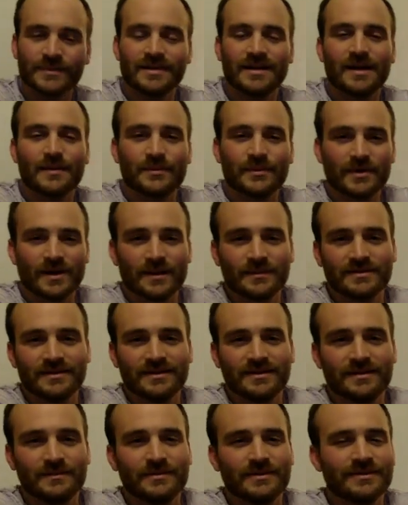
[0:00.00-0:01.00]
and I
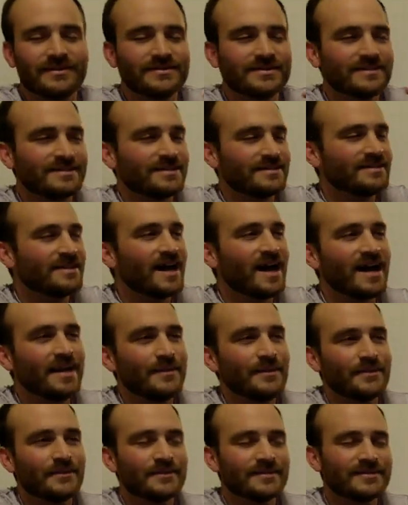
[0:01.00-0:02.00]
prompted it, but it was just the
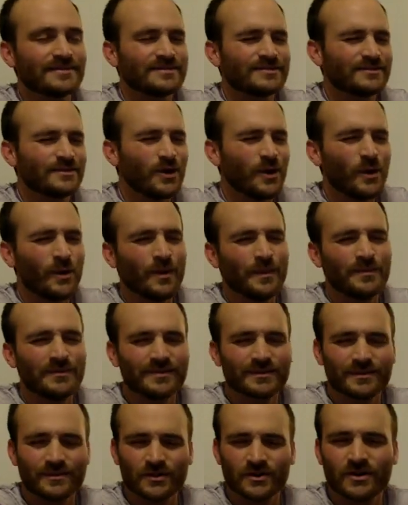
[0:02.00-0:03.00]
timing was so
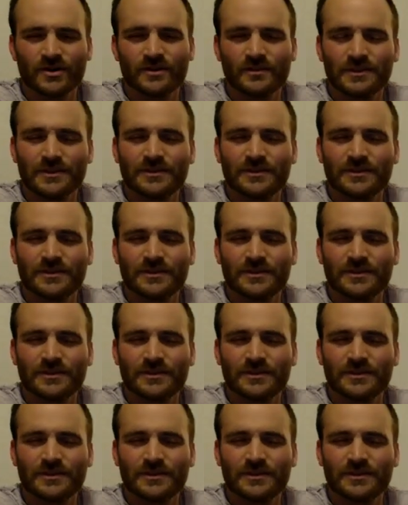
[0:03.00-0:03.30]
absurd.